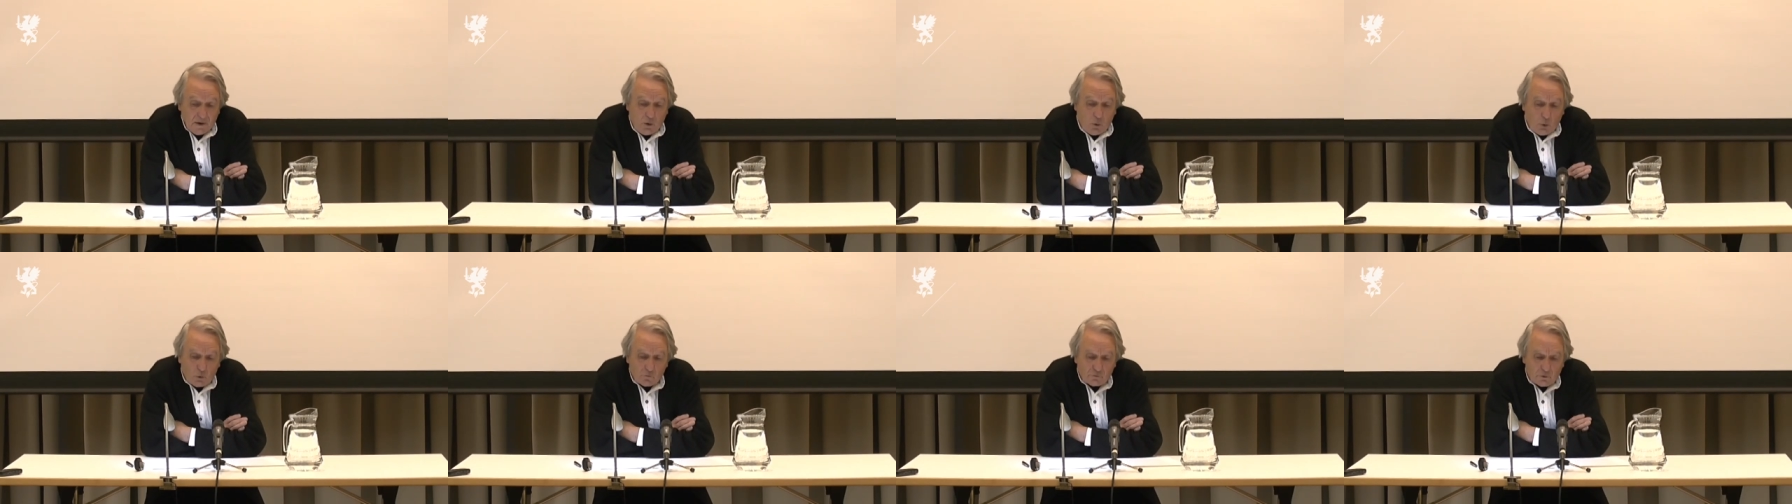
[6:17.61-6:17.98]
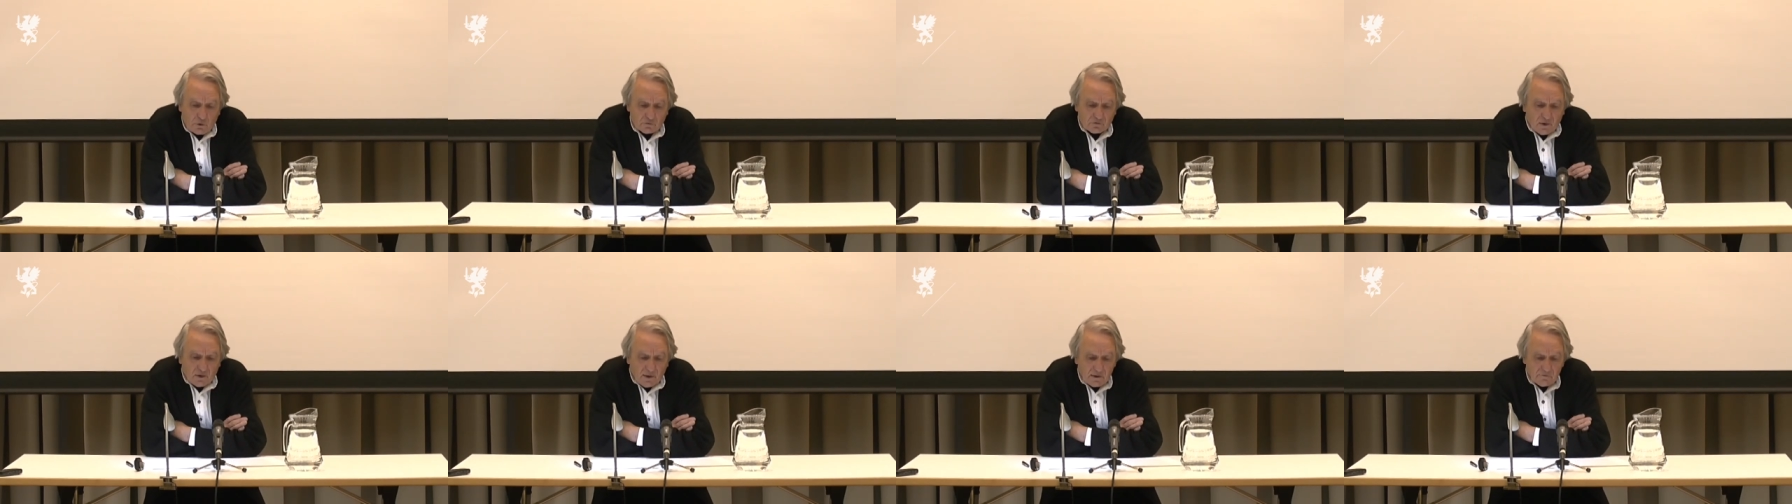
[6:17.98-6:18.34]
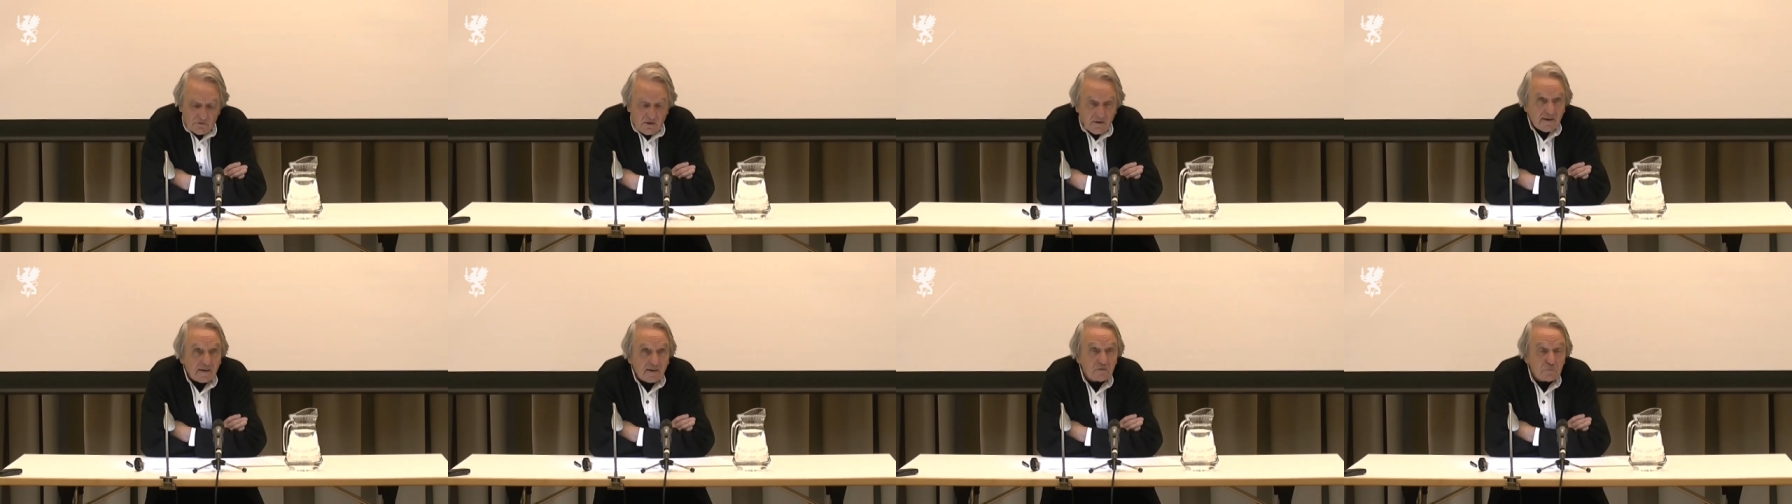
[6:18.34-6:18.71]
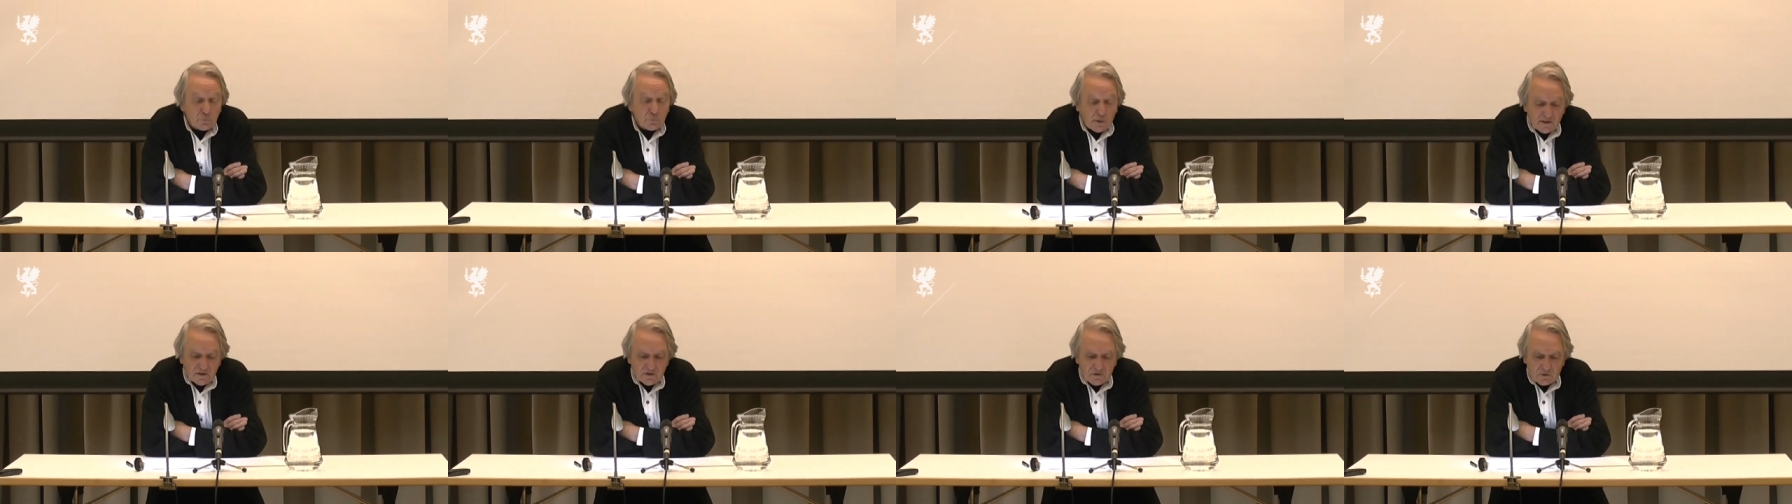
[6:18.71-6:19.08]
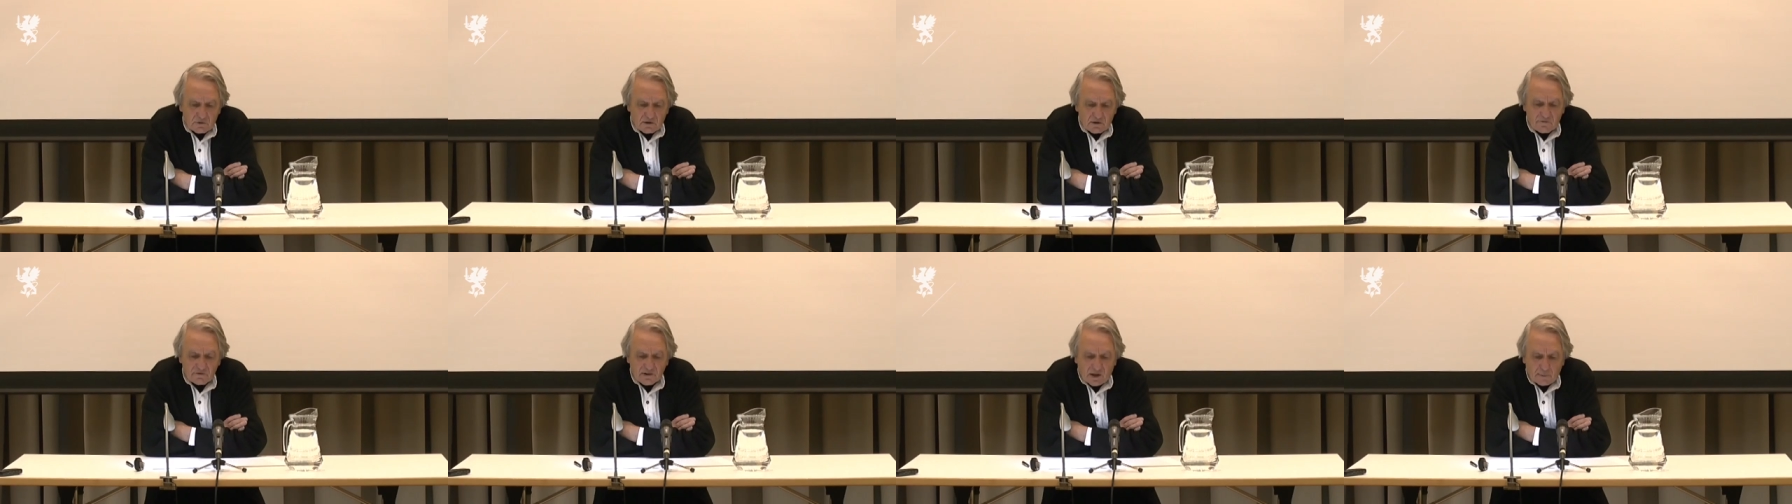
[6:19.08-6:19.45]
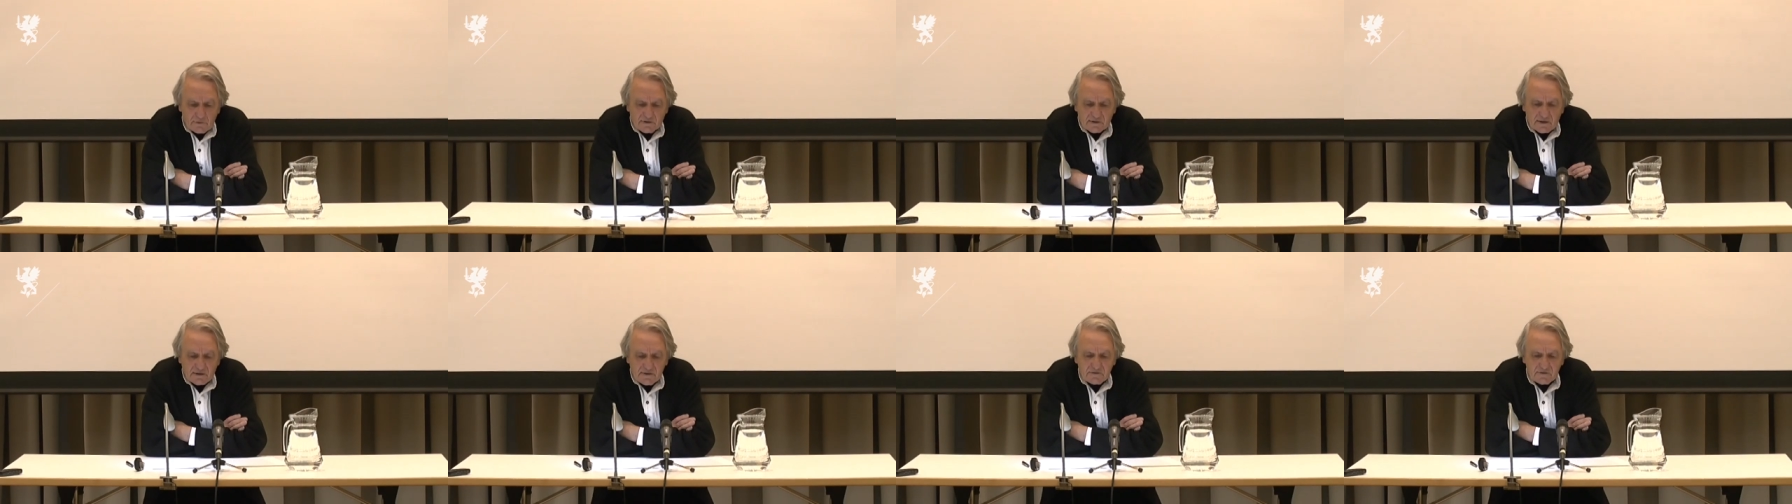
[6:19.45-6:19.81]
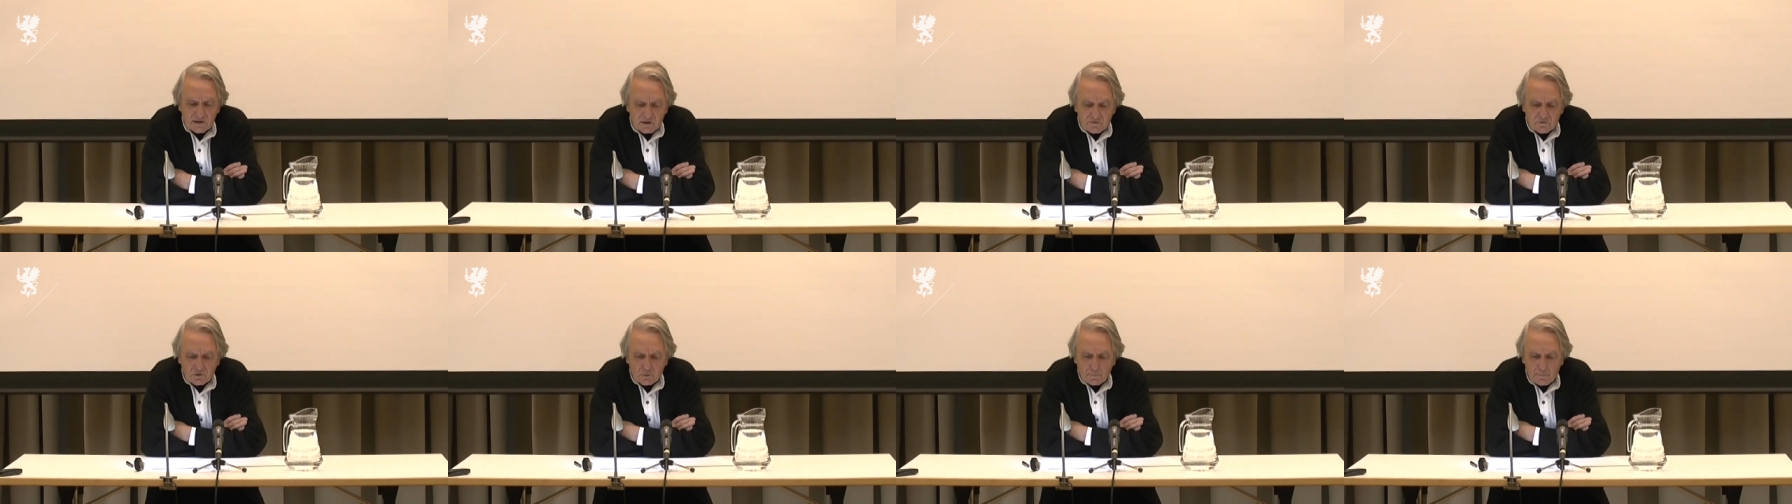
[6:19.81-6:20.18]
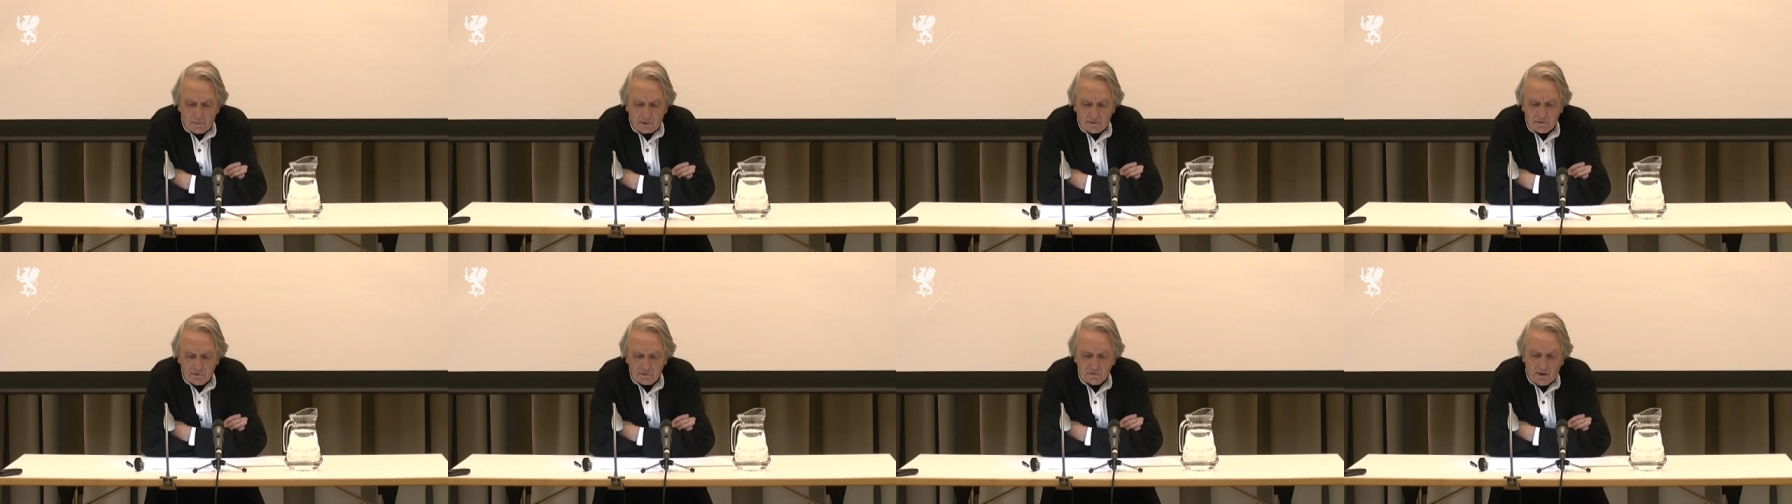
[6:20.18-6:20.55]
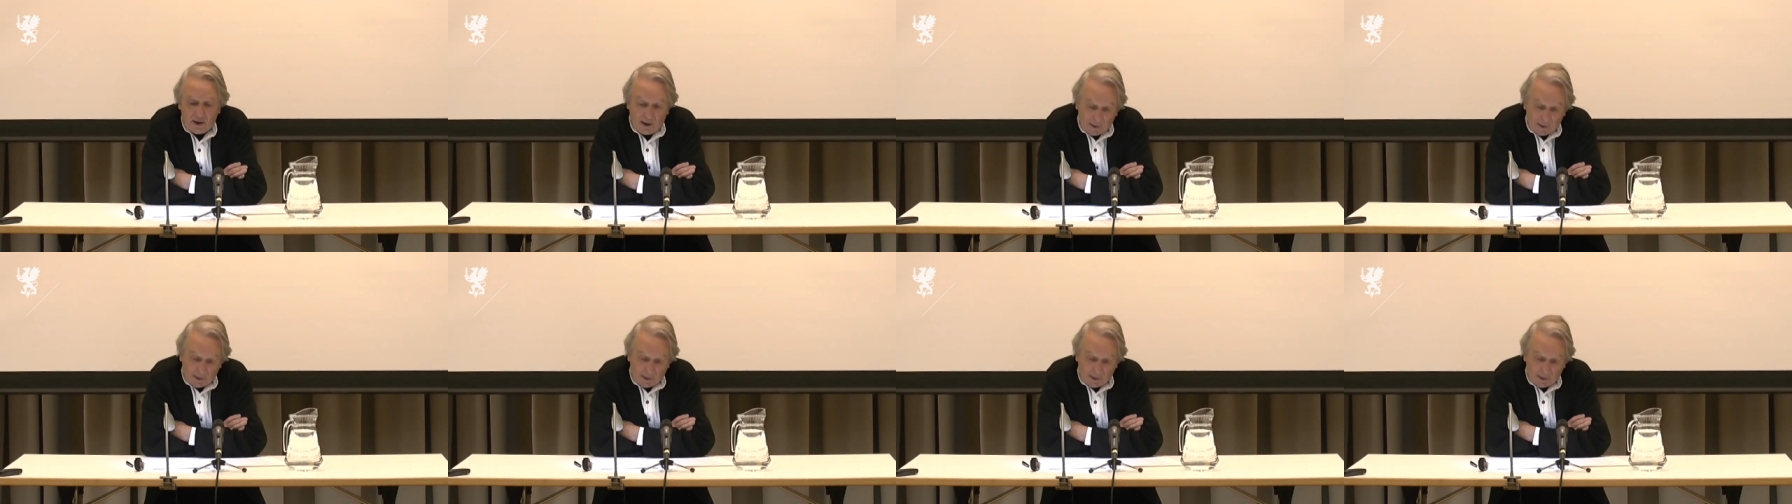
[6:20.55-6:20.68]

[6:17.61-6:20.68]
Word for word: over the living expression of capitalist development